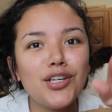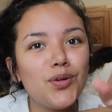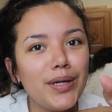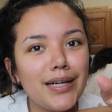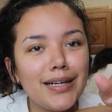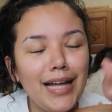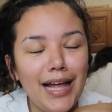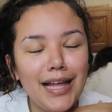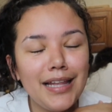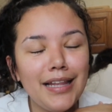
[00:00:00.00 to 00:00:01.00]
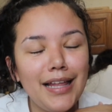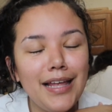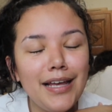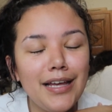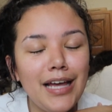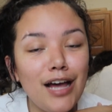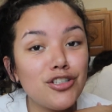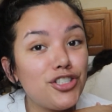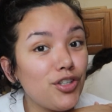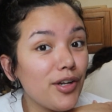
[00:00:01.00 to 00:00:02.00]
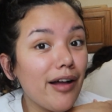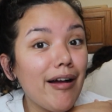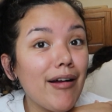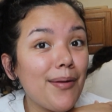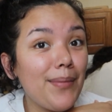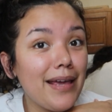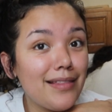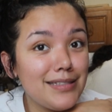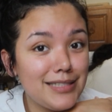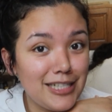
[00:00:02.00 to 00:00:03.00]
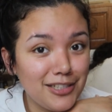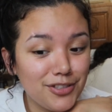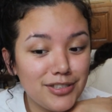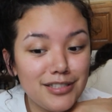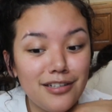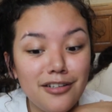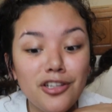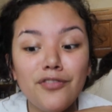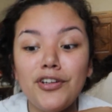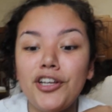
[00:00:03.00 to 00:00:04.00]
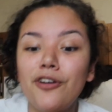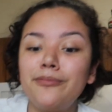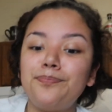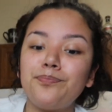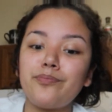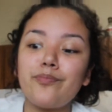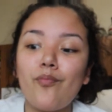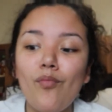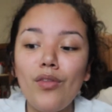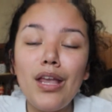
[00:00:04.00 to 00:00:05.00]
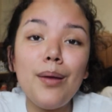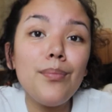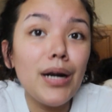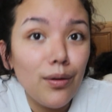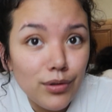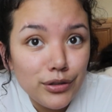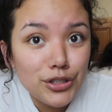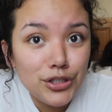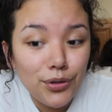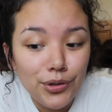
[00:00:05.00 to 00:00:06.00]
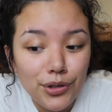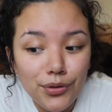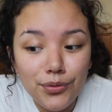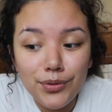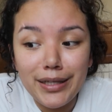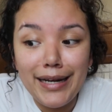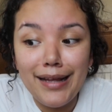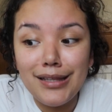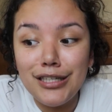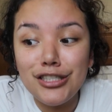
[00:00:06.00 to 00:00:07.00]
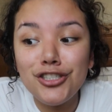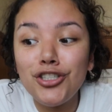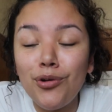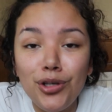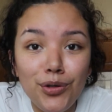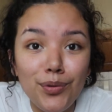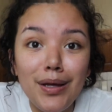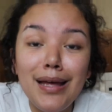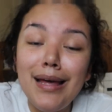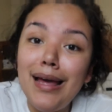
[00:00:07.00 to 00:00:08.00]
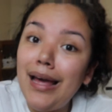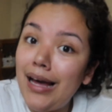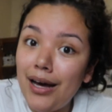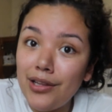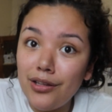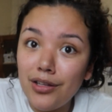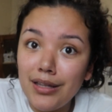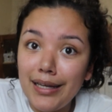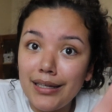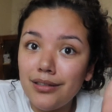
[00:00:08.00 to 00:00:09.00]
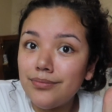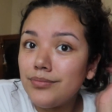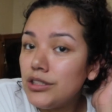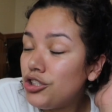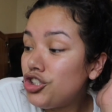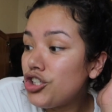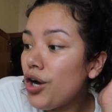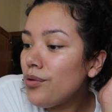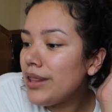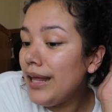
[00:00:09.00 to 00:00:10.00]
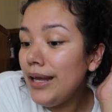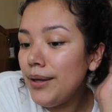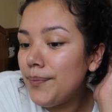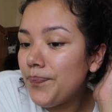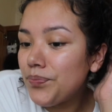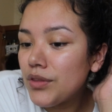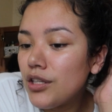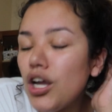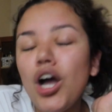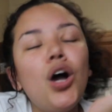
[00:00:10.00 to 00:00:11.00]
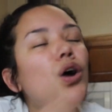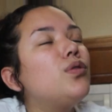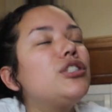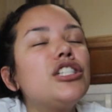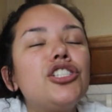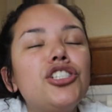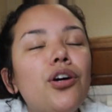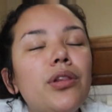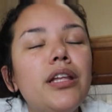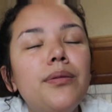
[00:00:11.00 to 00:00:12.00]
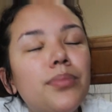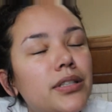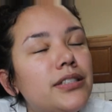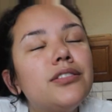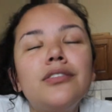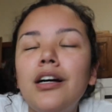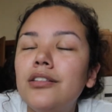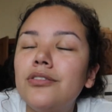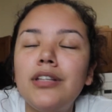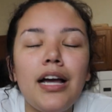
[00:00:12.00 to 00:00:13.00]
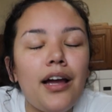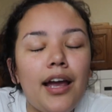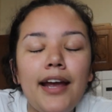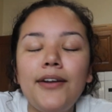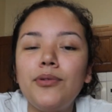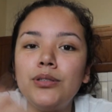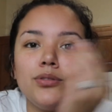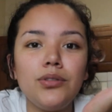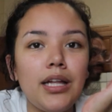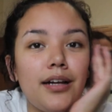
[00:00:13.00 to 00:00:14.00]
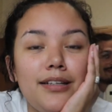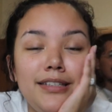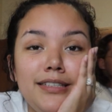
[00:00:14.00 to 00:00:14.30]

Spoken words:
quick, I'll show you how I make these tenders in another video. But I will show you, let Anthony show you how they look like. Show them. No, just show them. Please do not do that. I hate it when you do that.